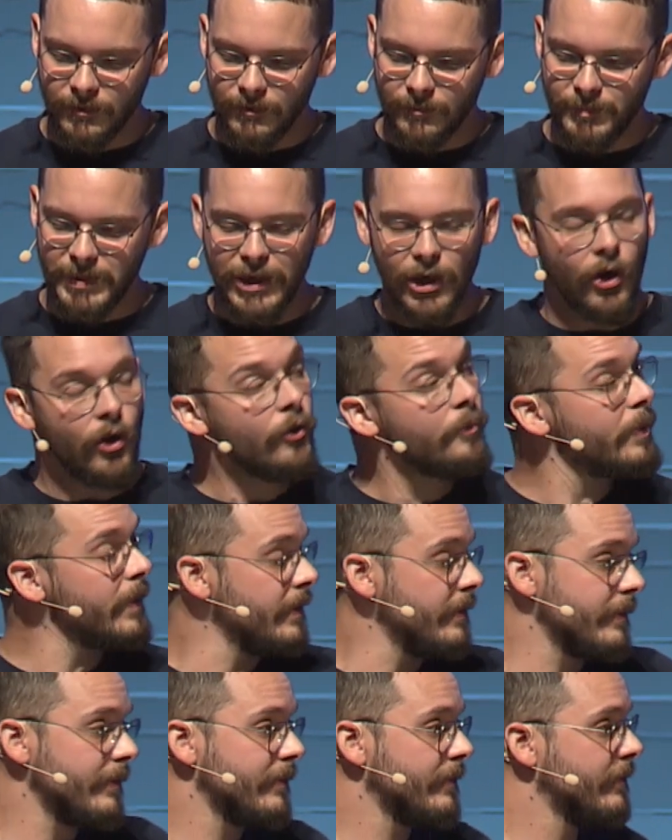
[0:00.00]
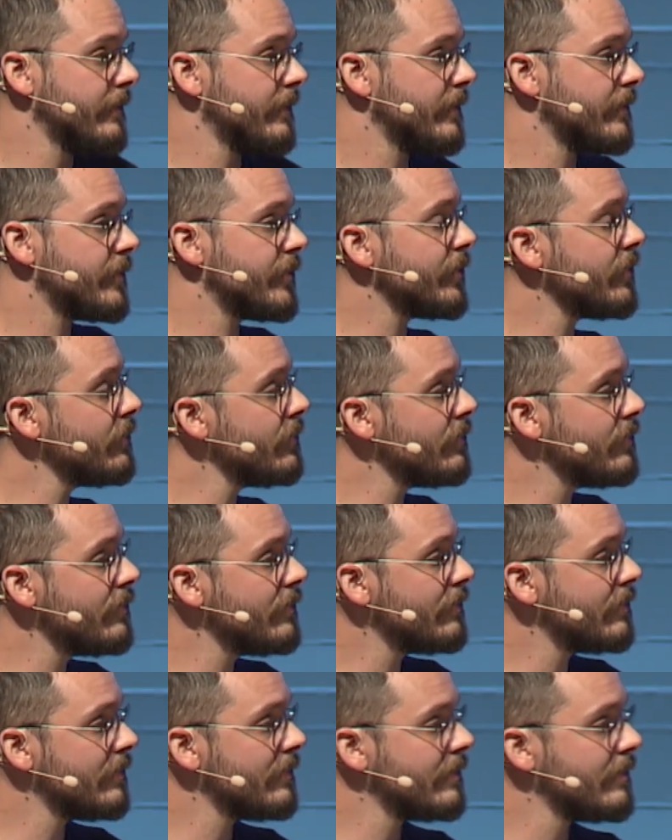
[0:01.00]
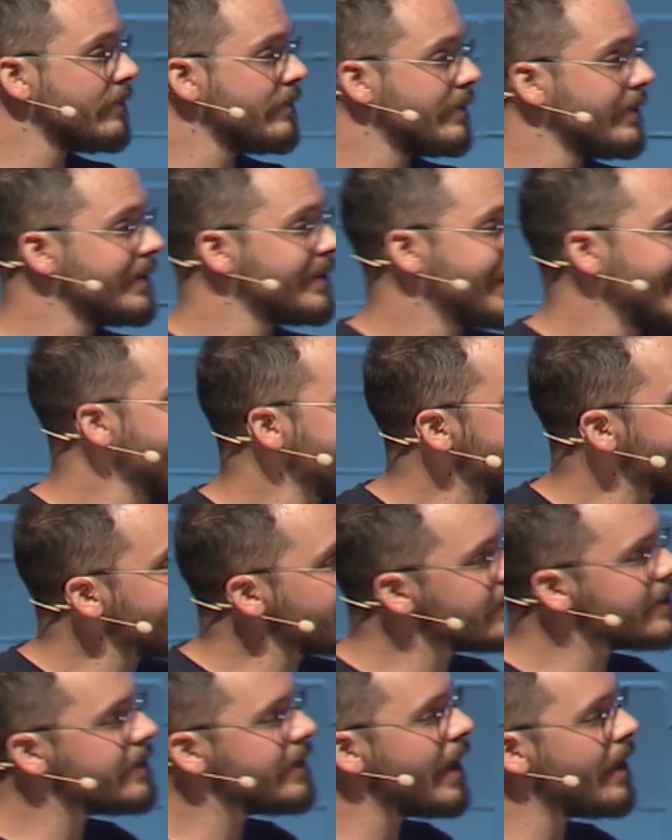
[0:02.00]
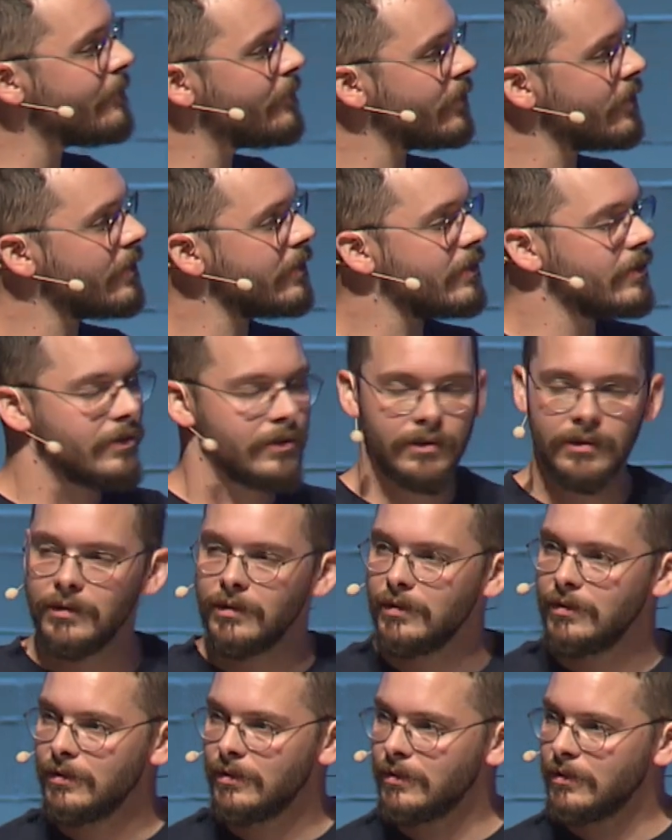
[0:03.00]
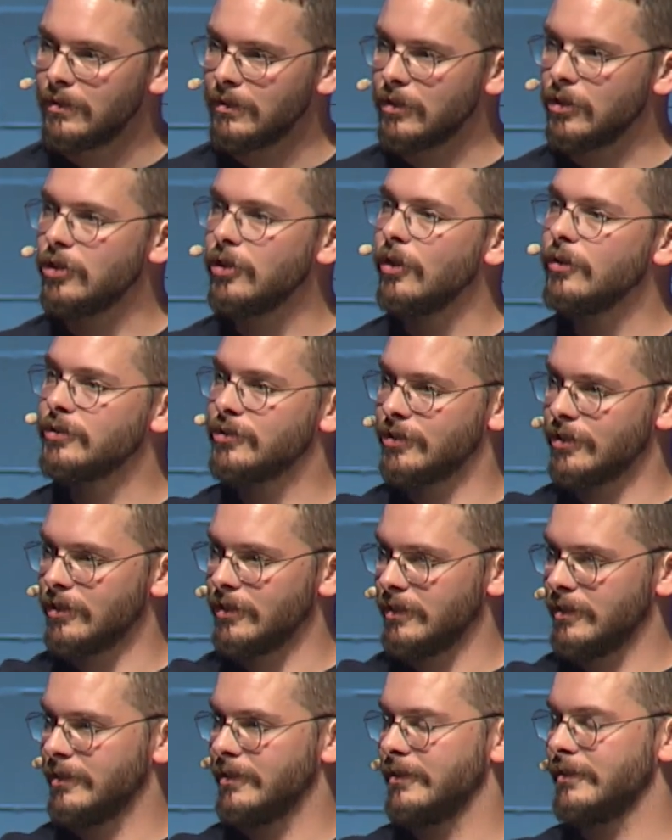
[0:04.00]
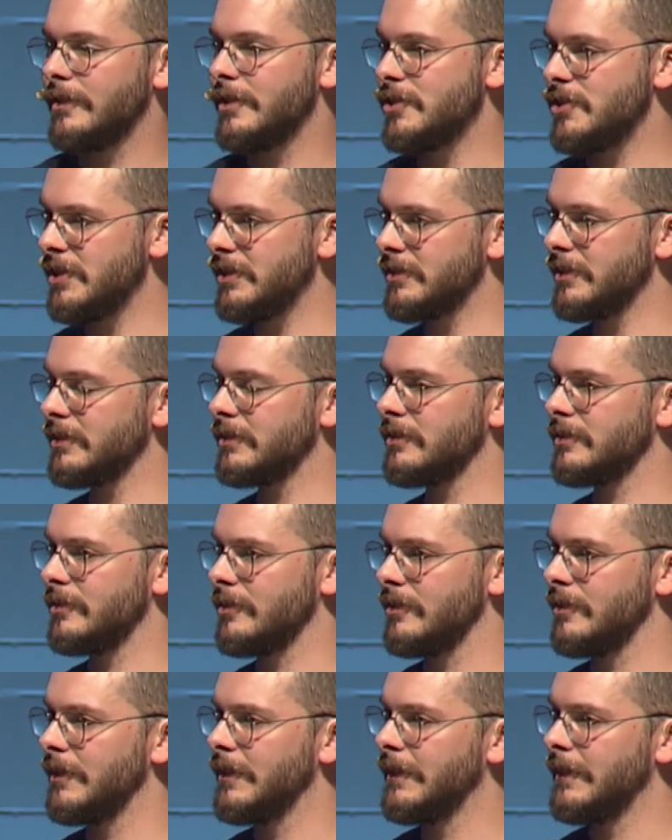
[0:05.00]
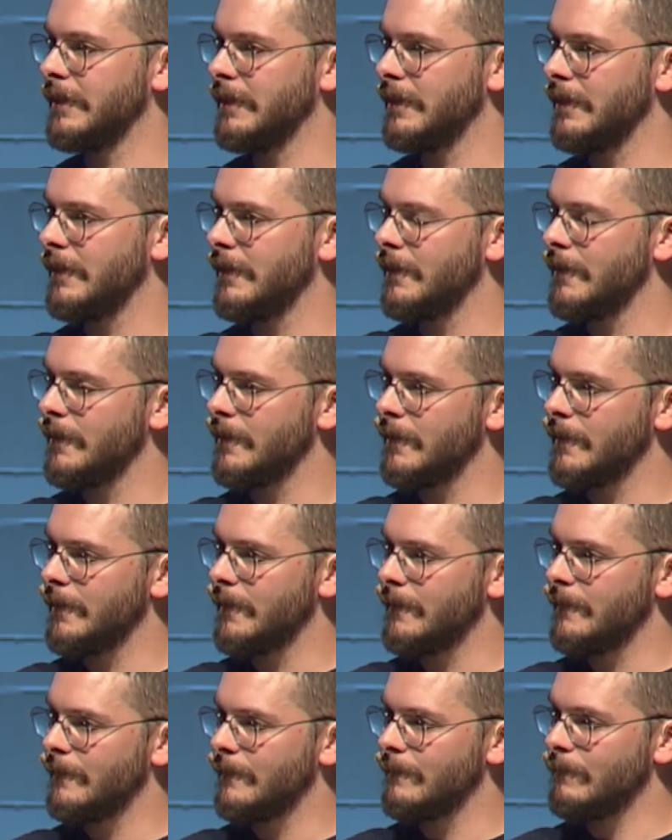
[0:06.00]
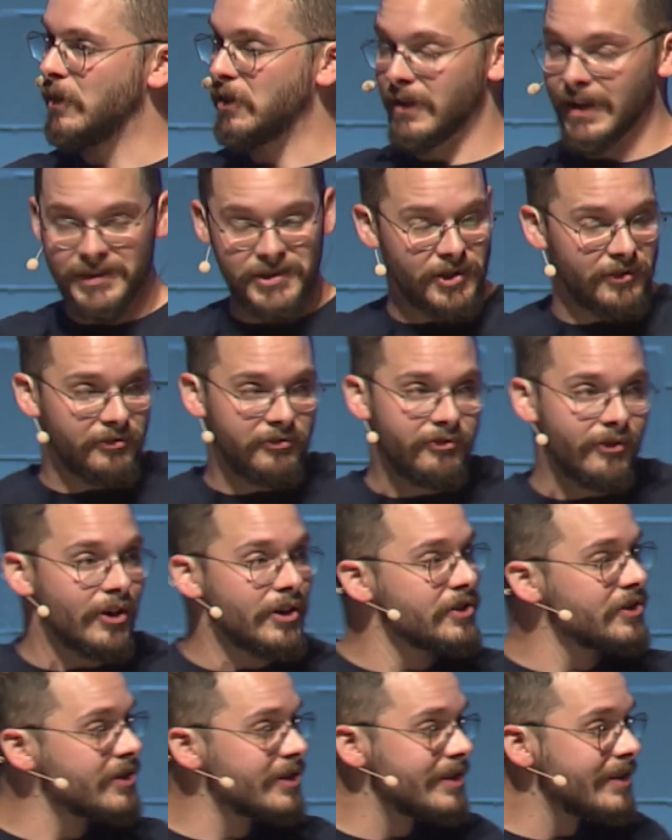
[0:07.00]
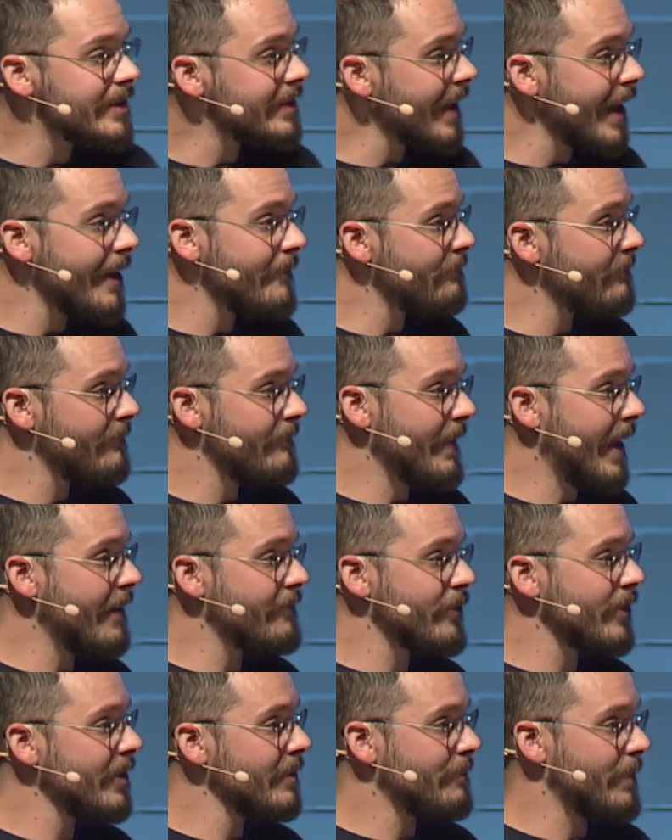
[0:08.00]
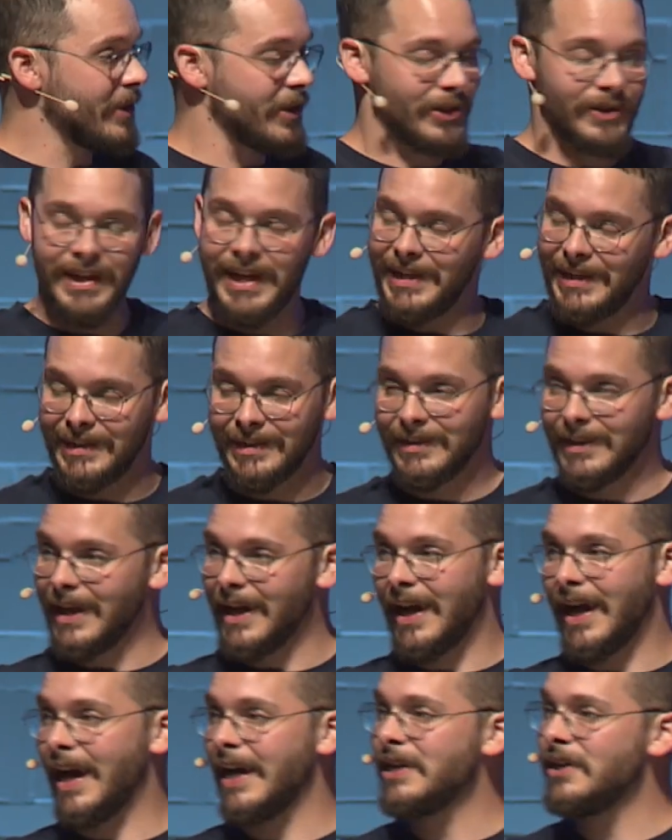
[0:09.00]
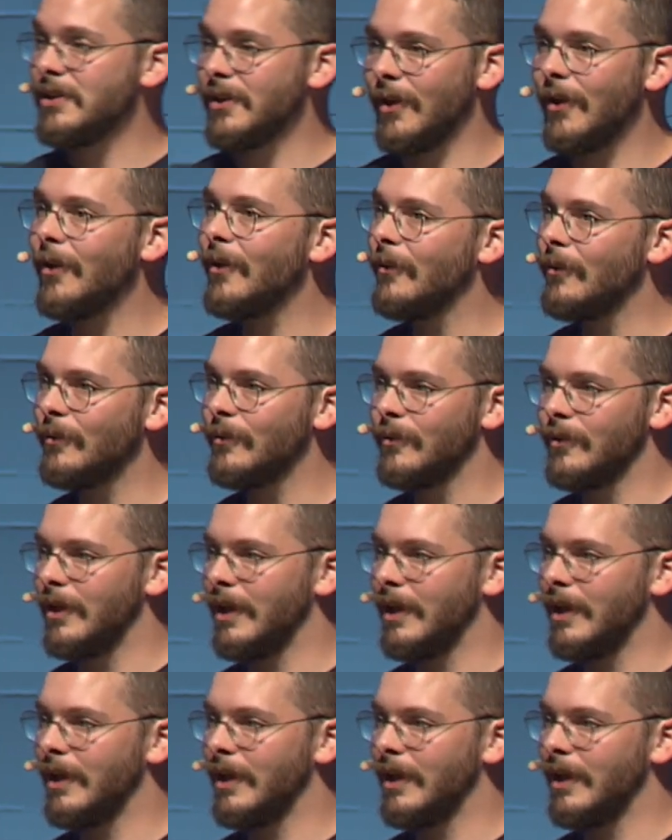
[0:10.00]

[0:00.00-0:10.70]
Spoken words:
be open to taking a step closer to Jesus. Whether that's your first step ever, but you're like, I know